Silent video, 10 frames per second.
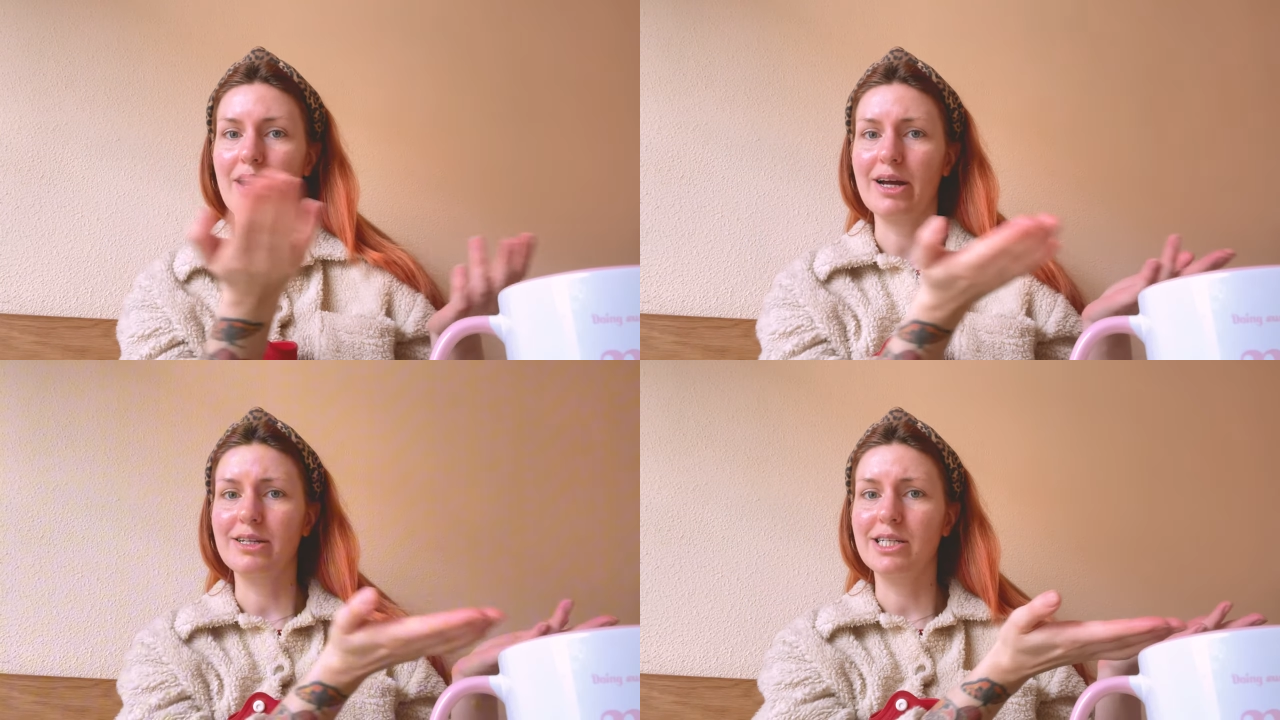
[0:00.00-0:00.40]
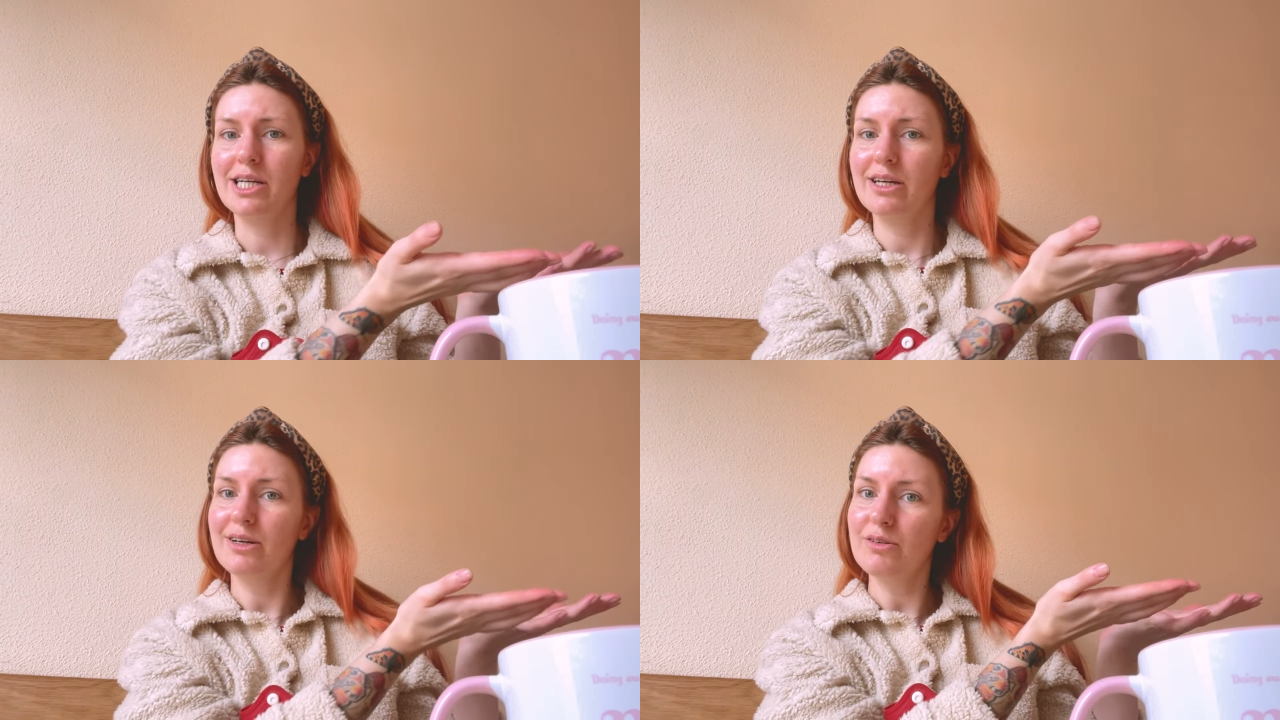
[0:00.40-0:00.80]

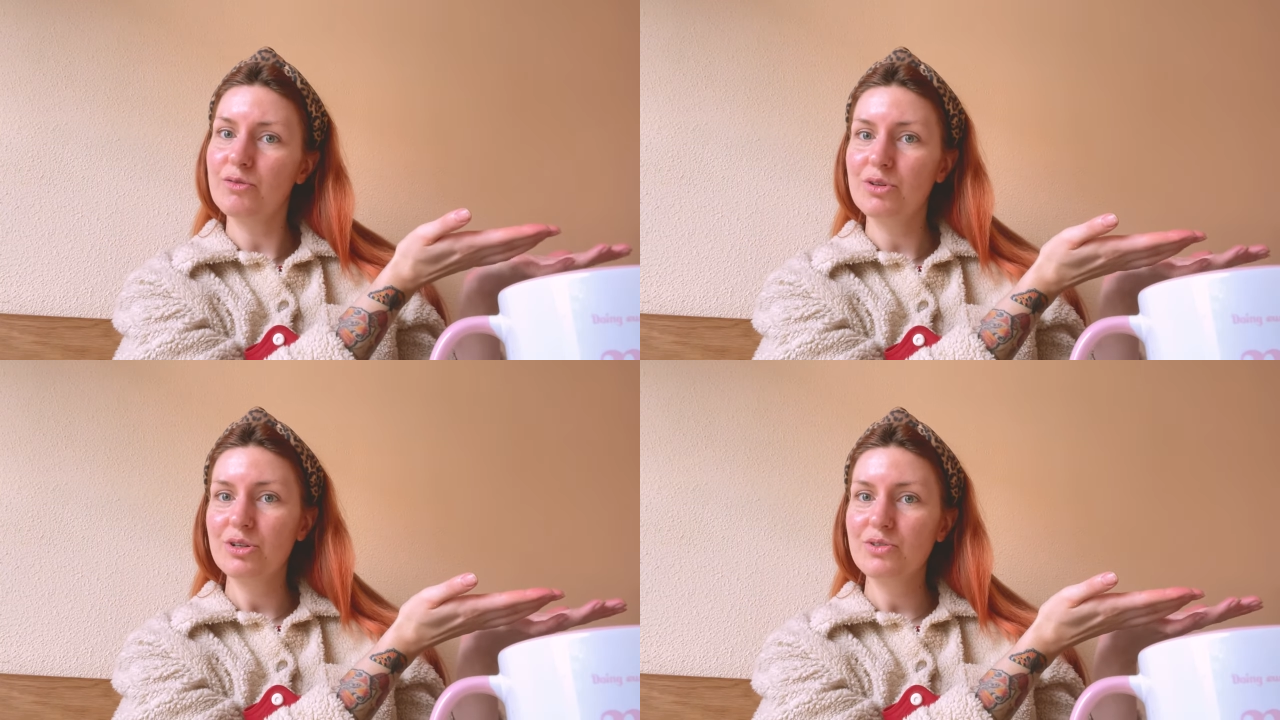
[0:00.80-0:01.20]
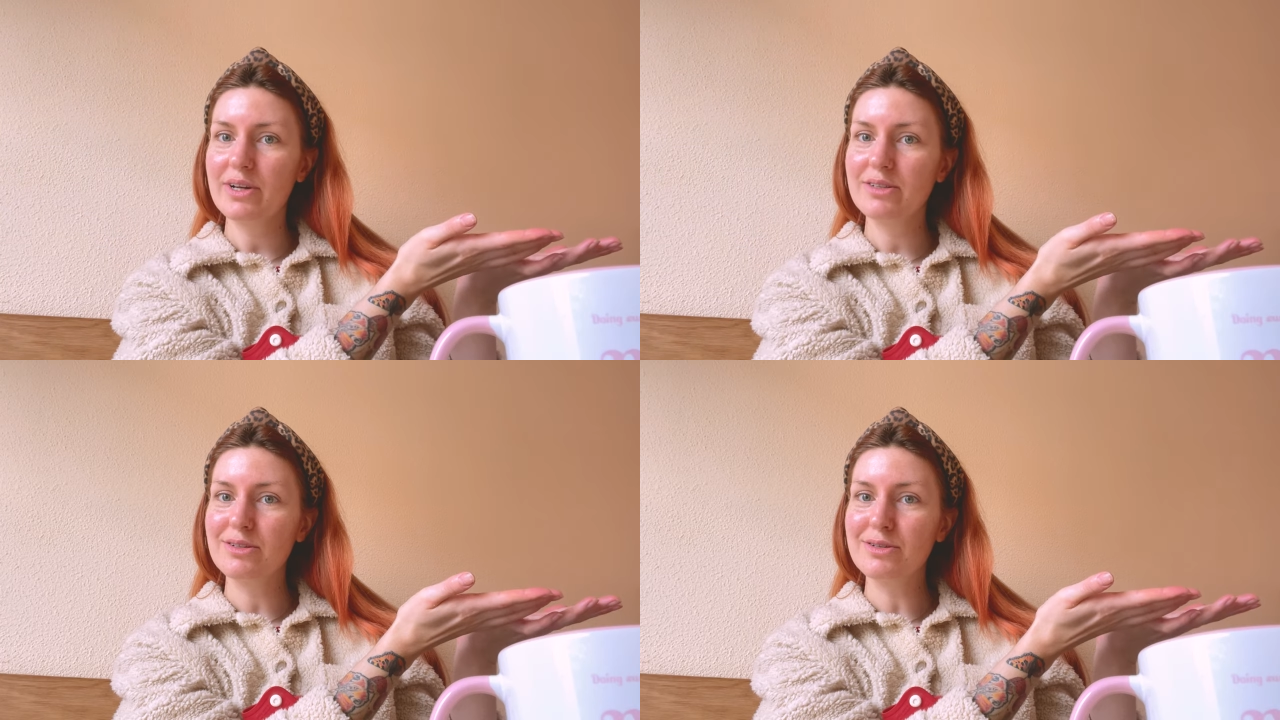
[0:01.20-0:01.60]
idea for the
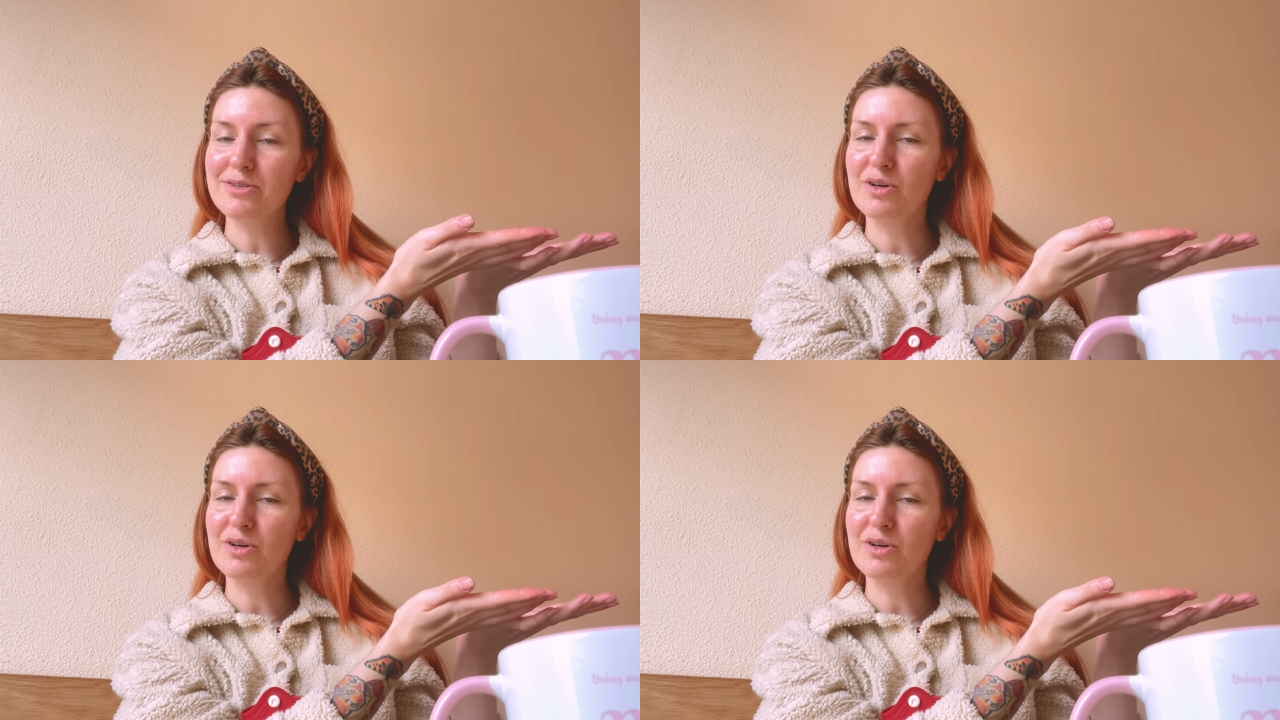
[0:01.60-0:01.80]
trellises,